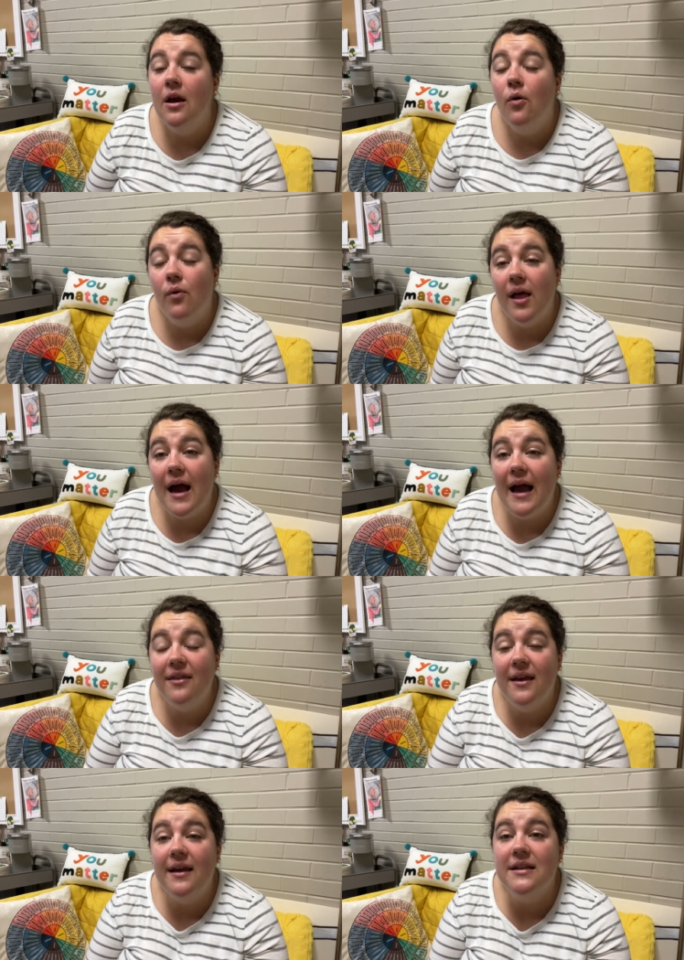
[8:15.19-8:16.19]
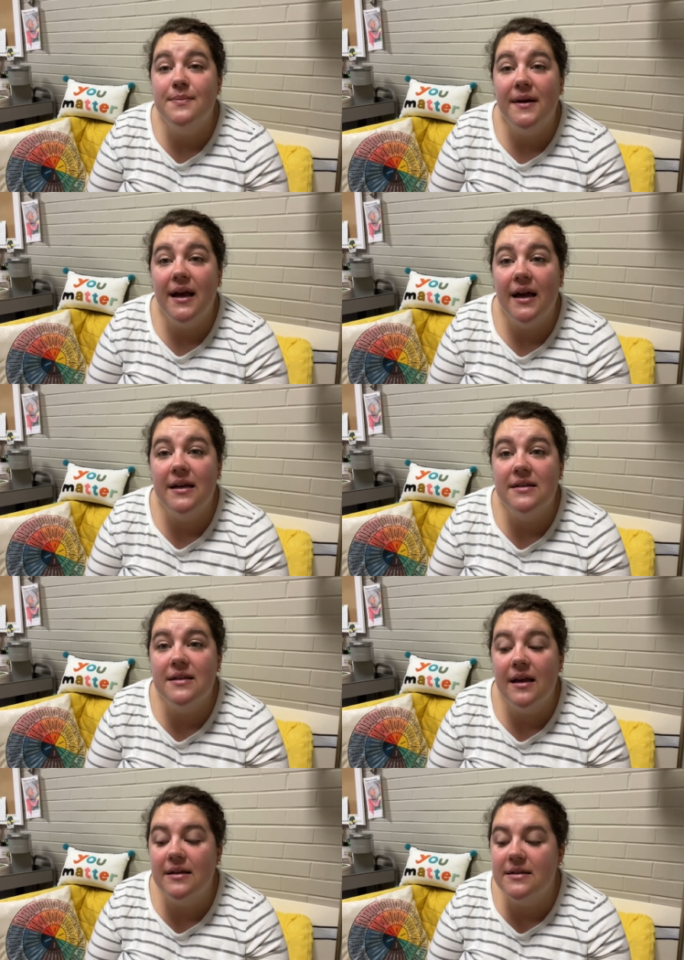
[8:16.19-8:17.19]
Well, I think it's because
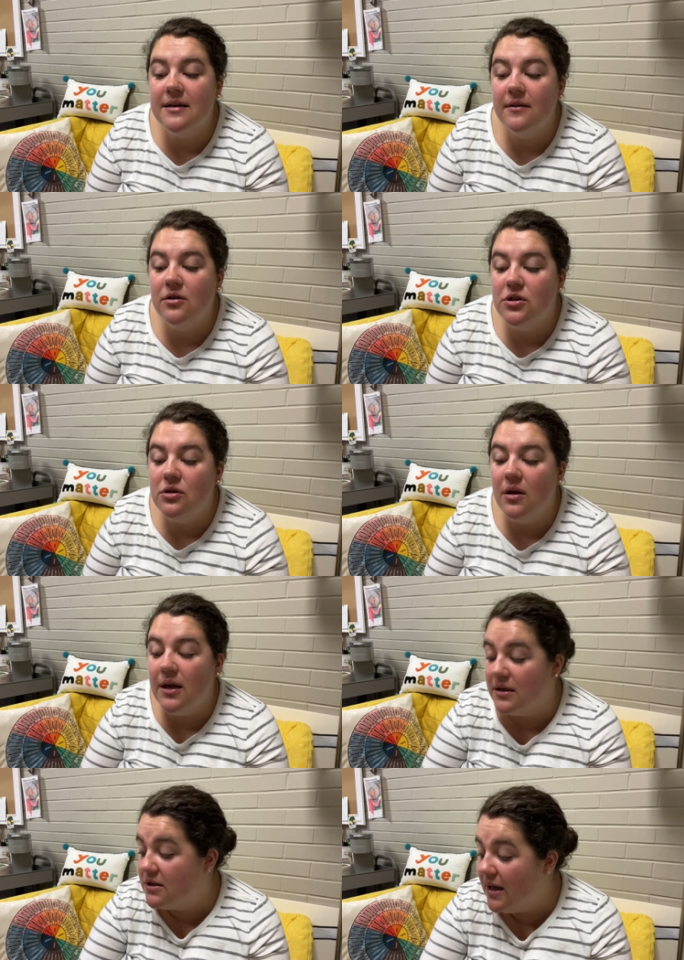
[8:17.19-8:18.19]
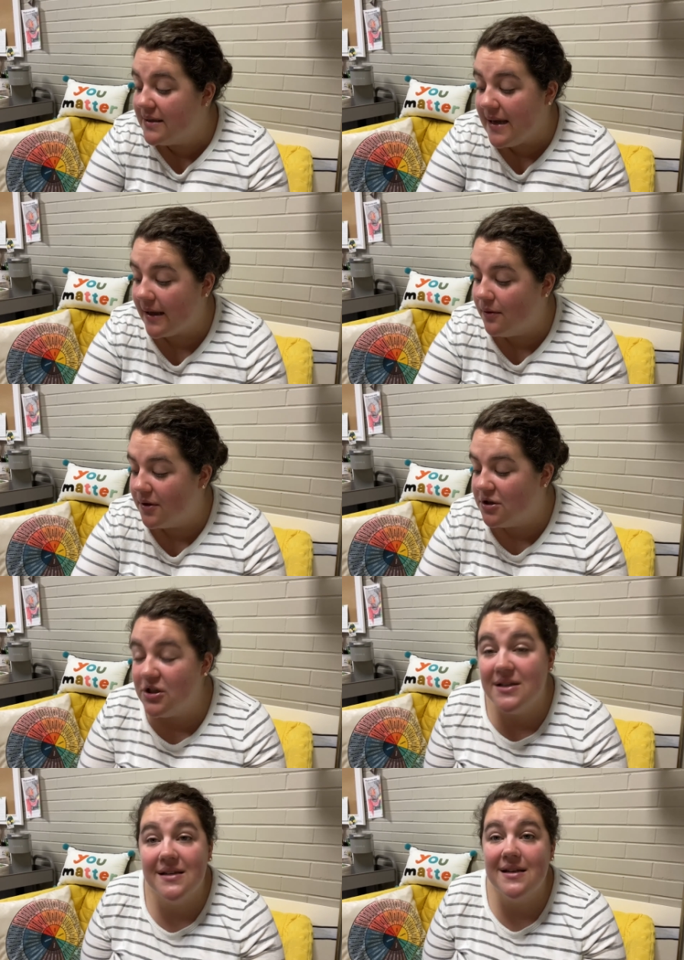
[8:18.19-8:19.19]
it's exactly what
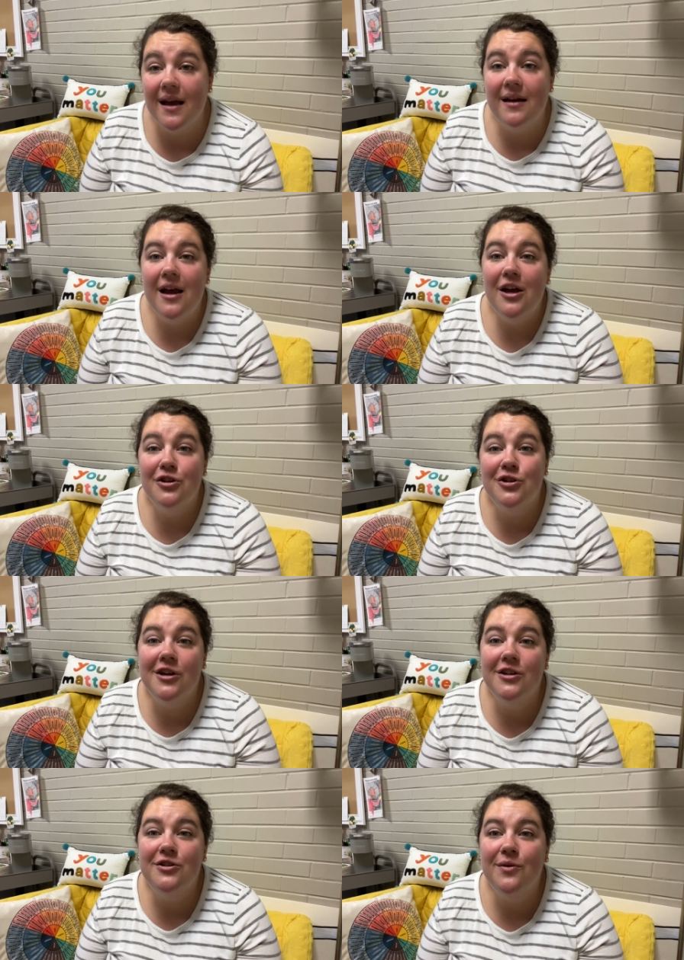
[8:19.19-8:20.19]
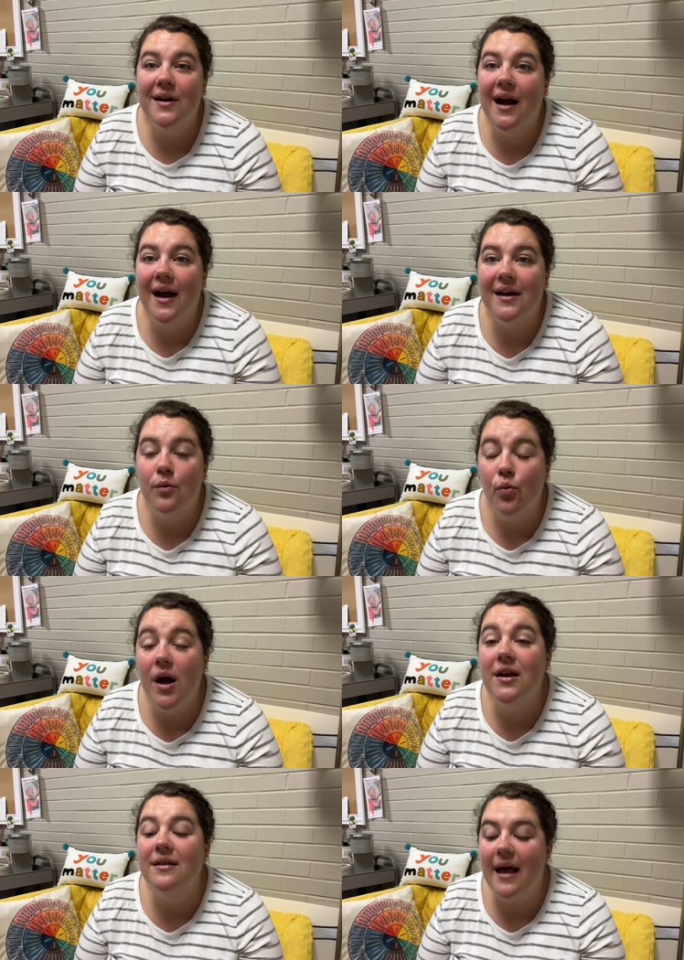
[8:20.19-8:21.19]
Jesus said. She could do
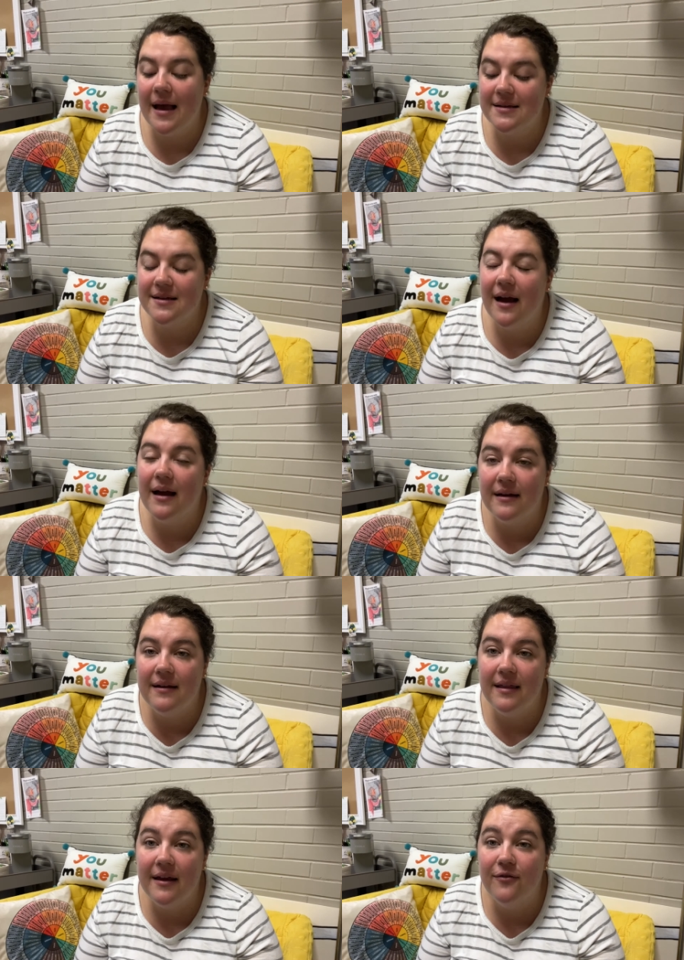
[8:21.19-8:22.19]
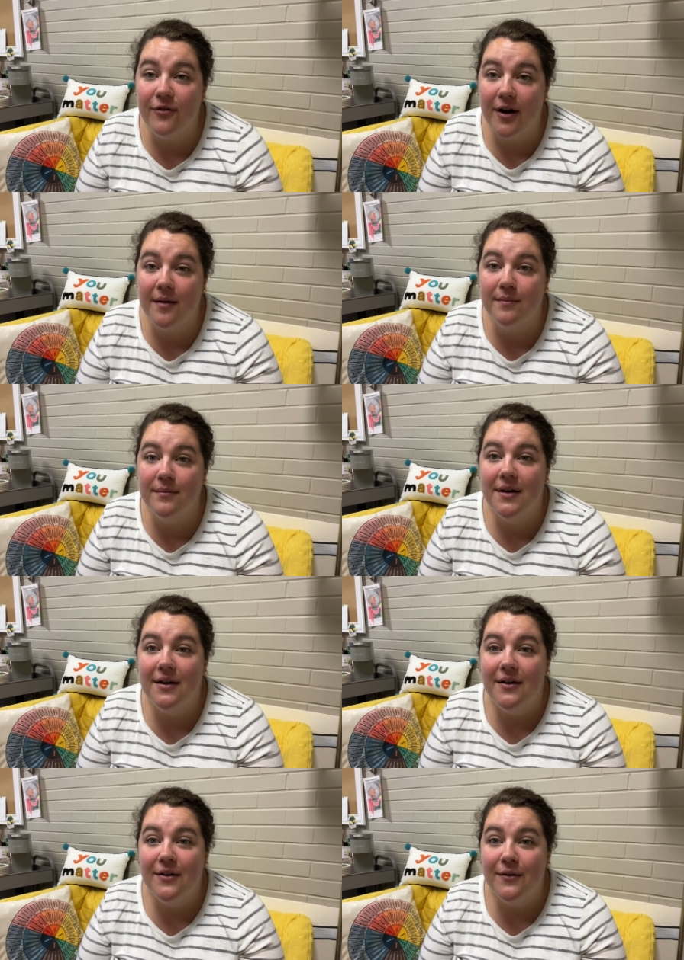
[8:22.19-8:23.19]
one last kind thing for him,
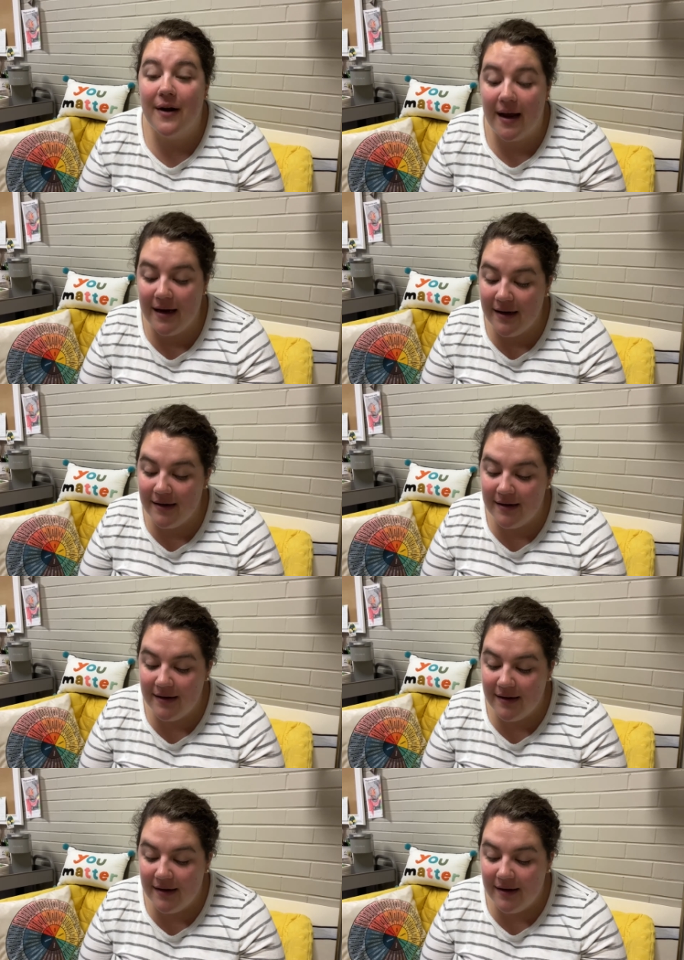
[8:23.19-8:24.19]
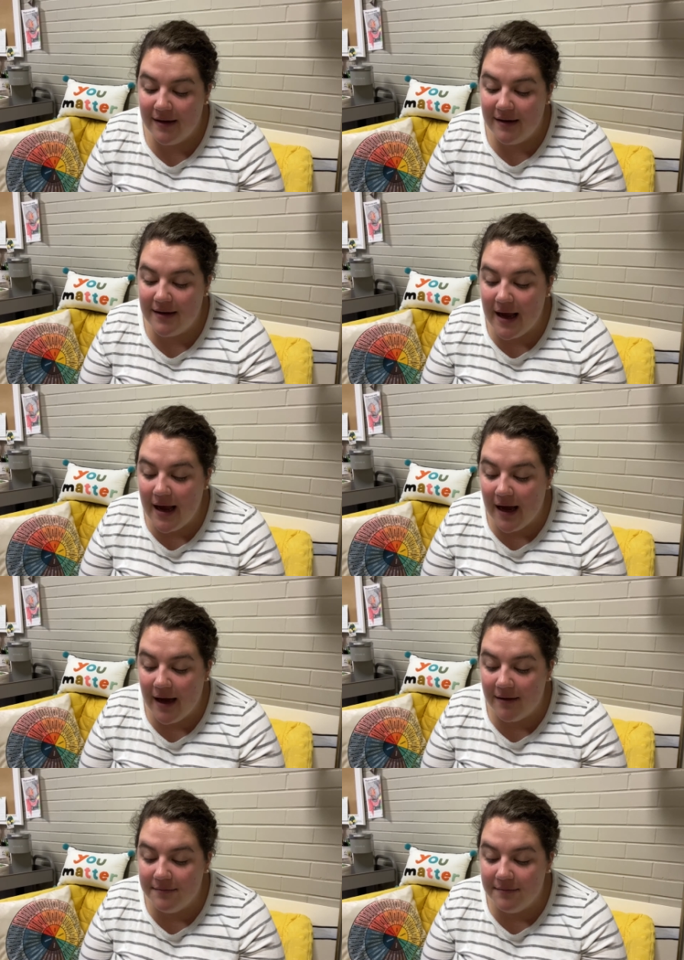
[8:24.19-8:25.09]
right? Yeah.